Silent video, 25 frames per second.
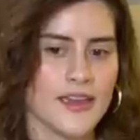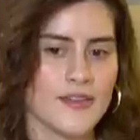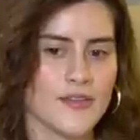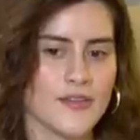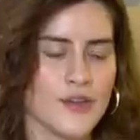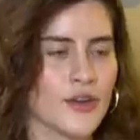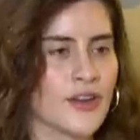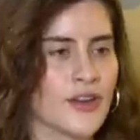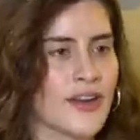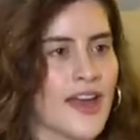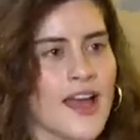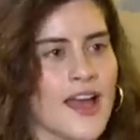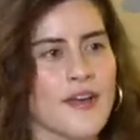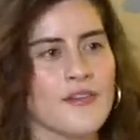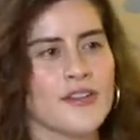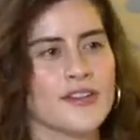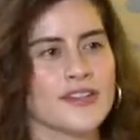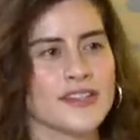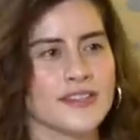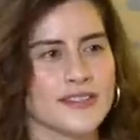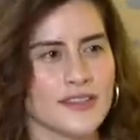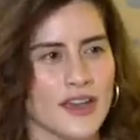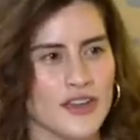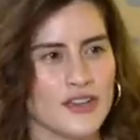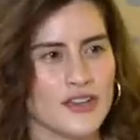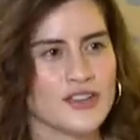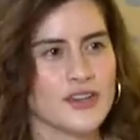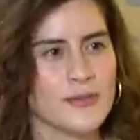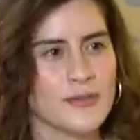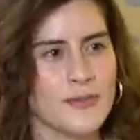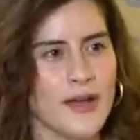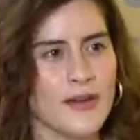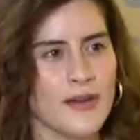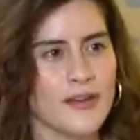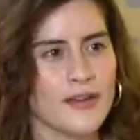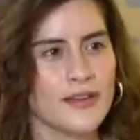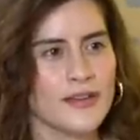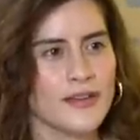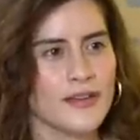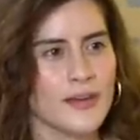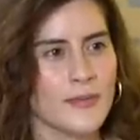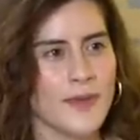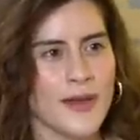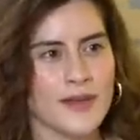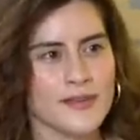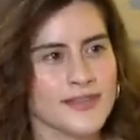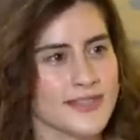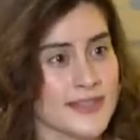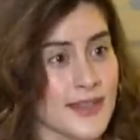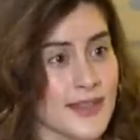if you're gonna have a discussion about it,
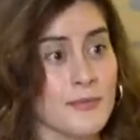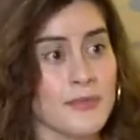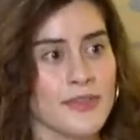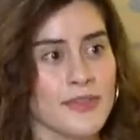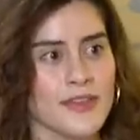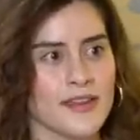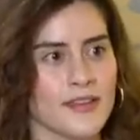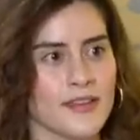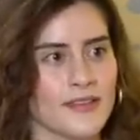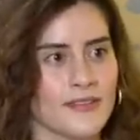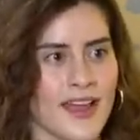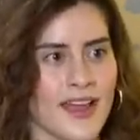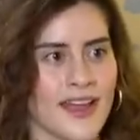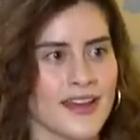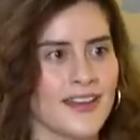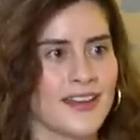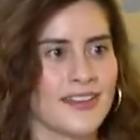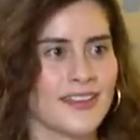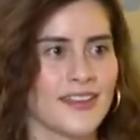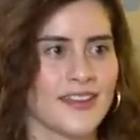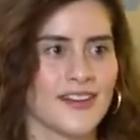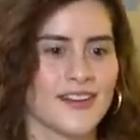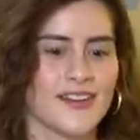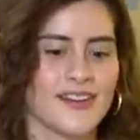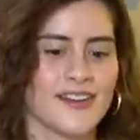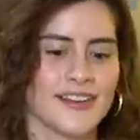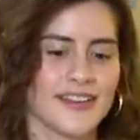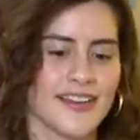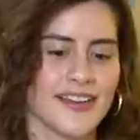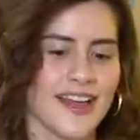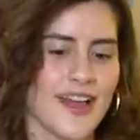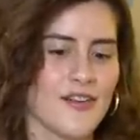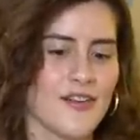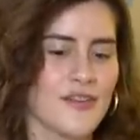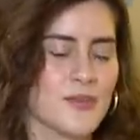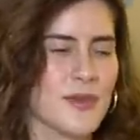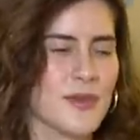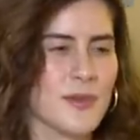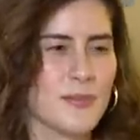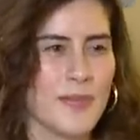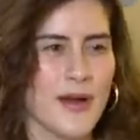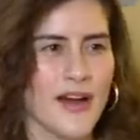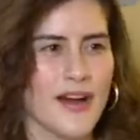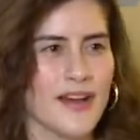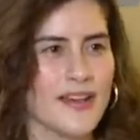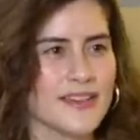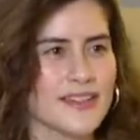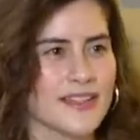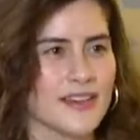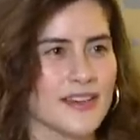about something, anything at all, like have it be
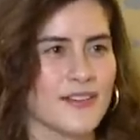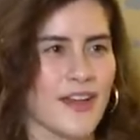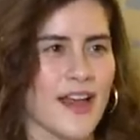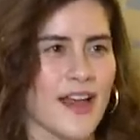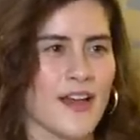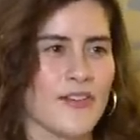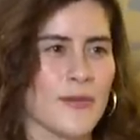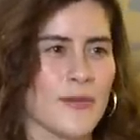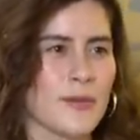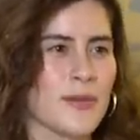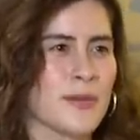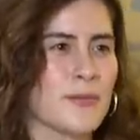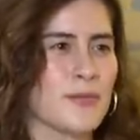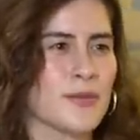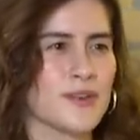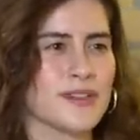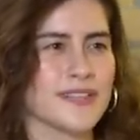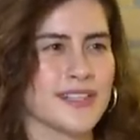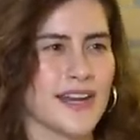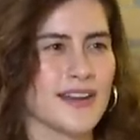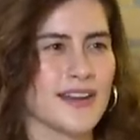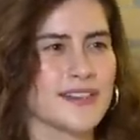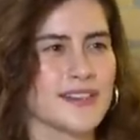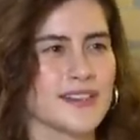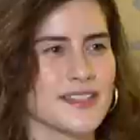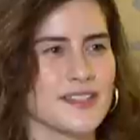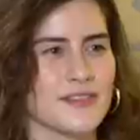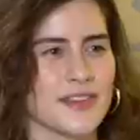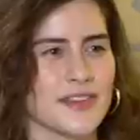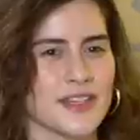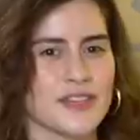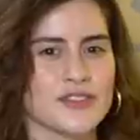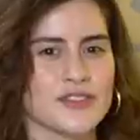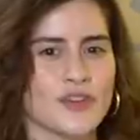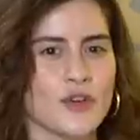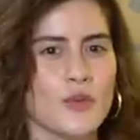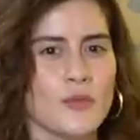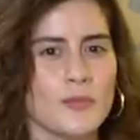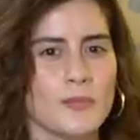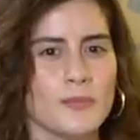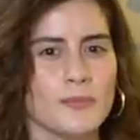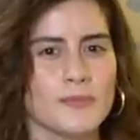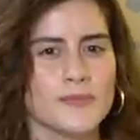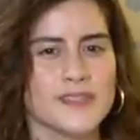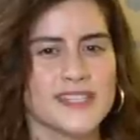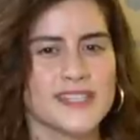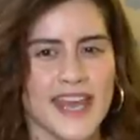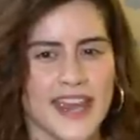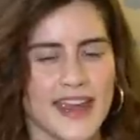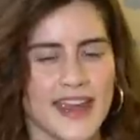positive, have it be mm-hmm. productive, like don't
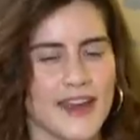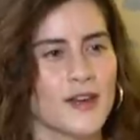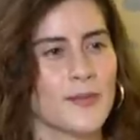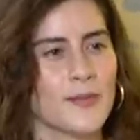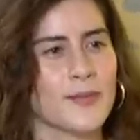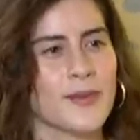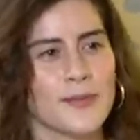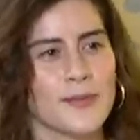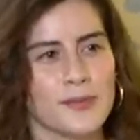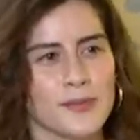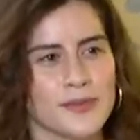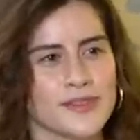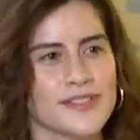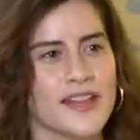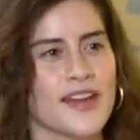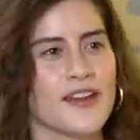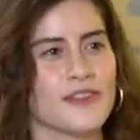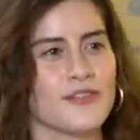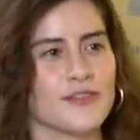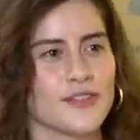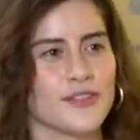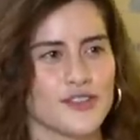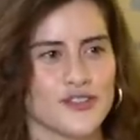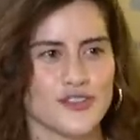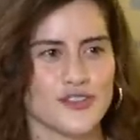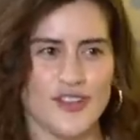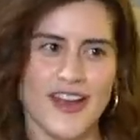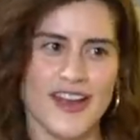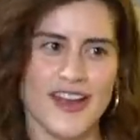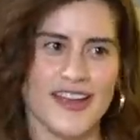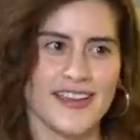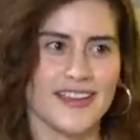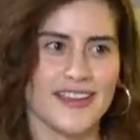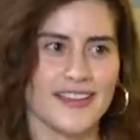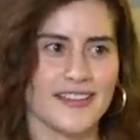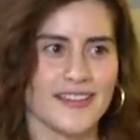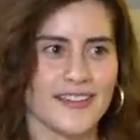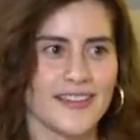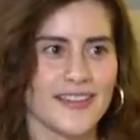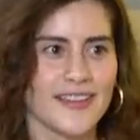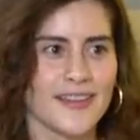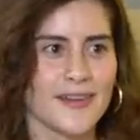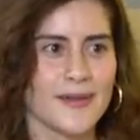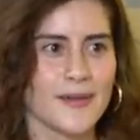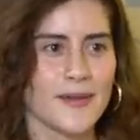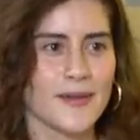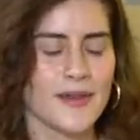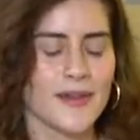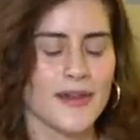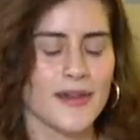tear people down for trying.
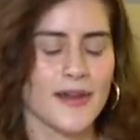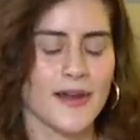Right.